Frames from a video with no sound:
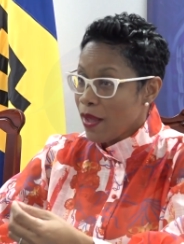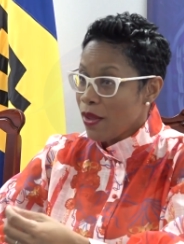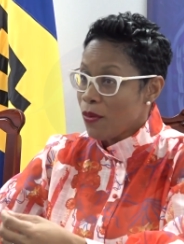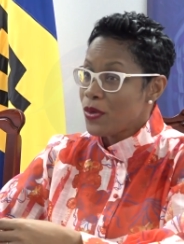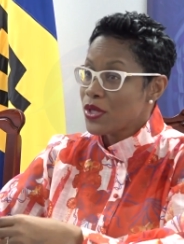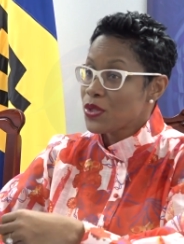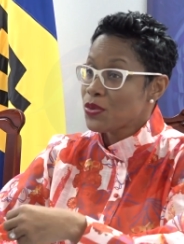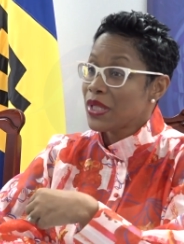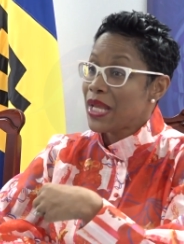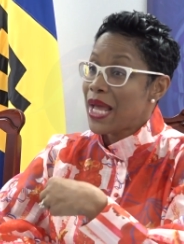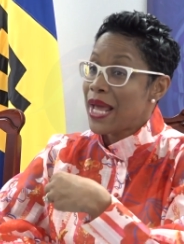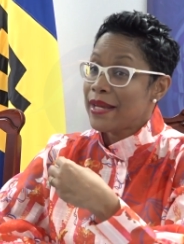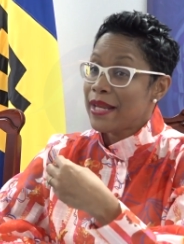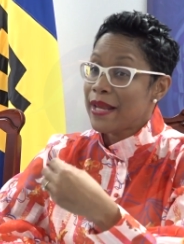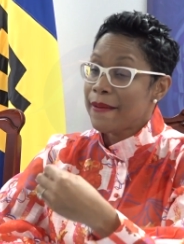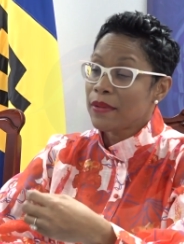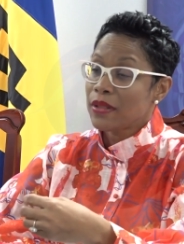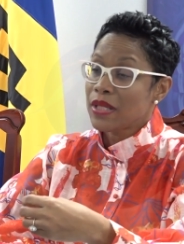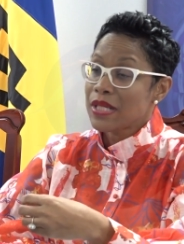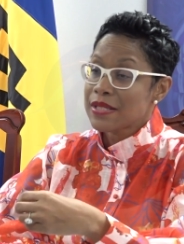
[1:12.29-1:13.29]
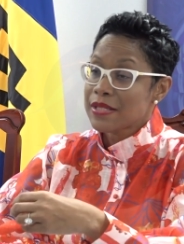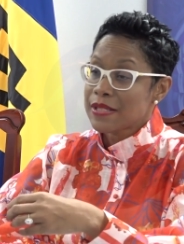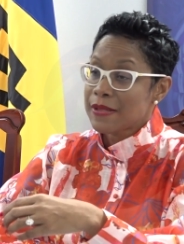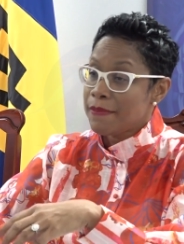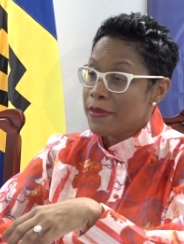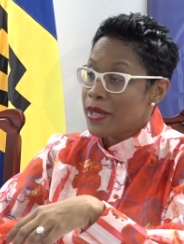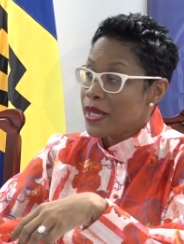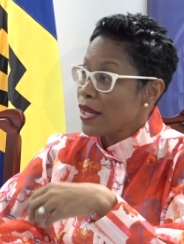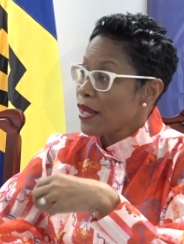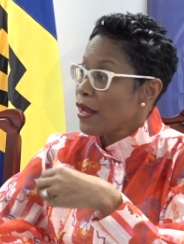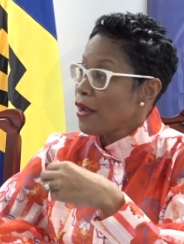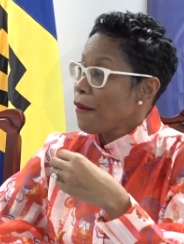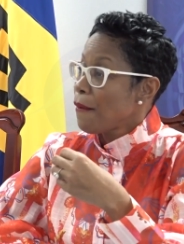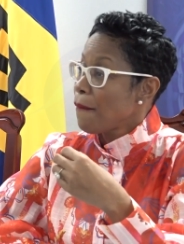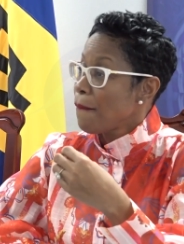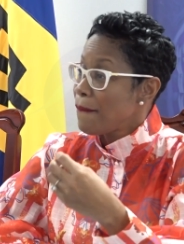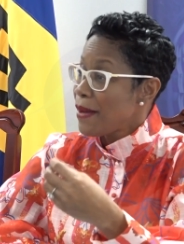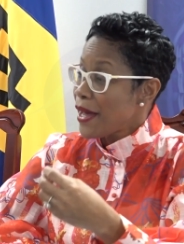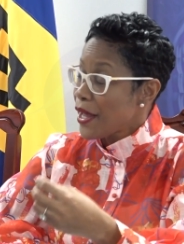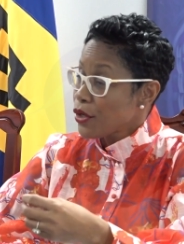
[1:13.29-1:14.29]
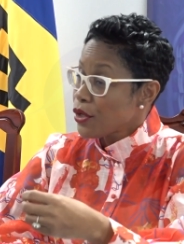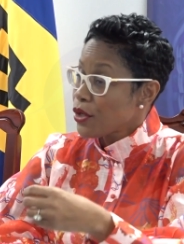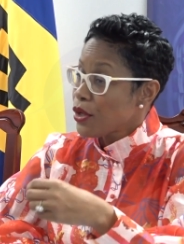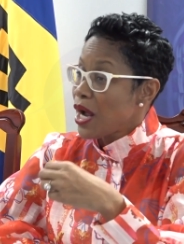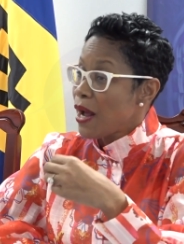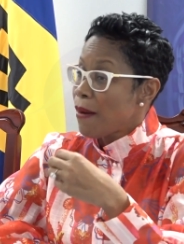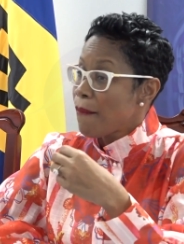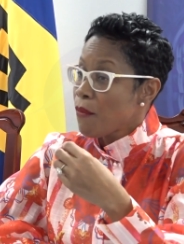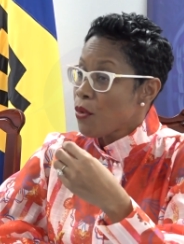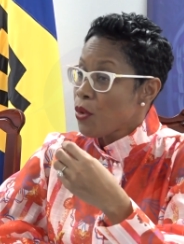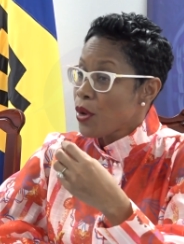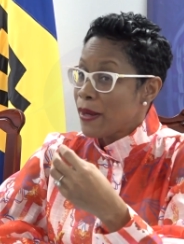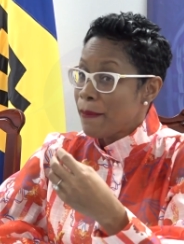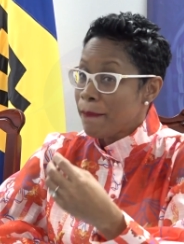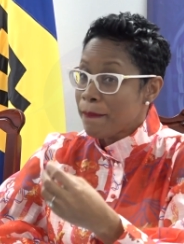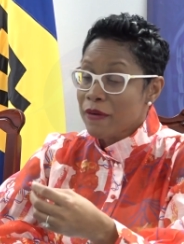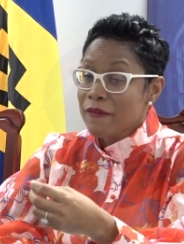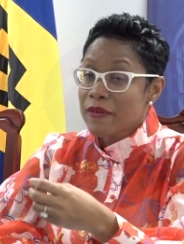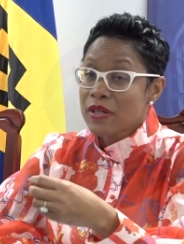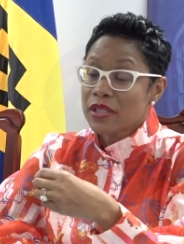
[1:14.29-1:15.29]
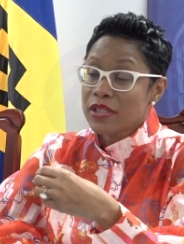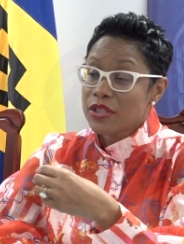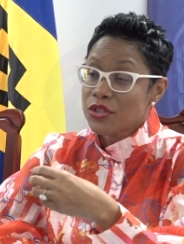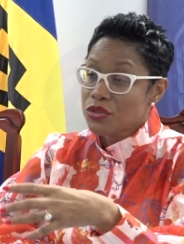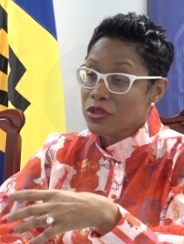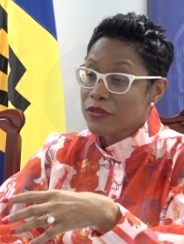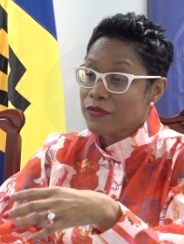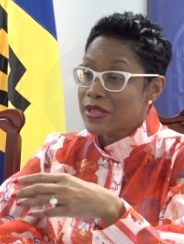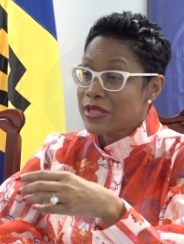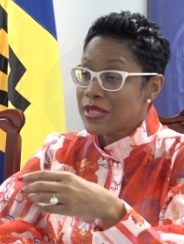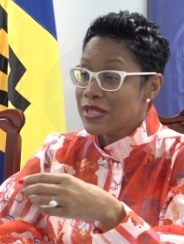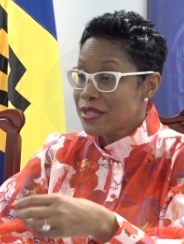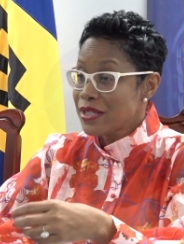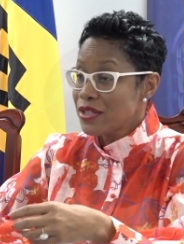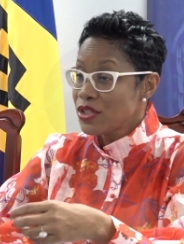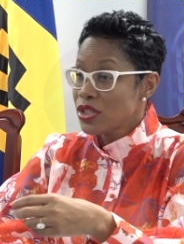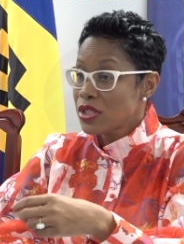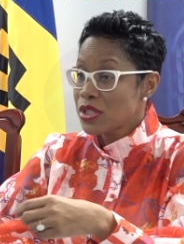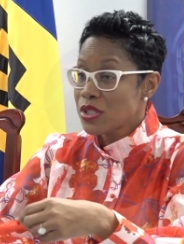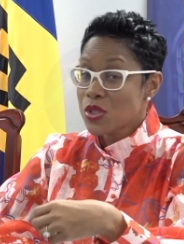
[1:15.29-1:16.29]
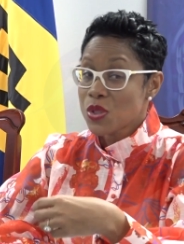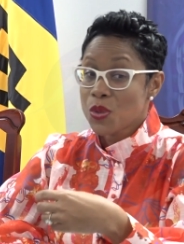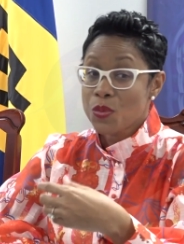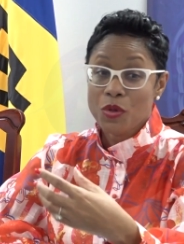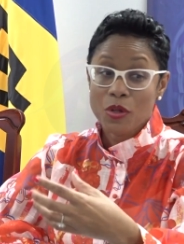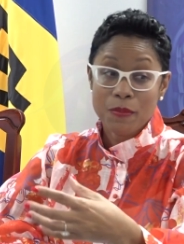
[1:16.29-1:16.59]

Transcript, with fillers: which will enable us to make better and more empirically driven decisions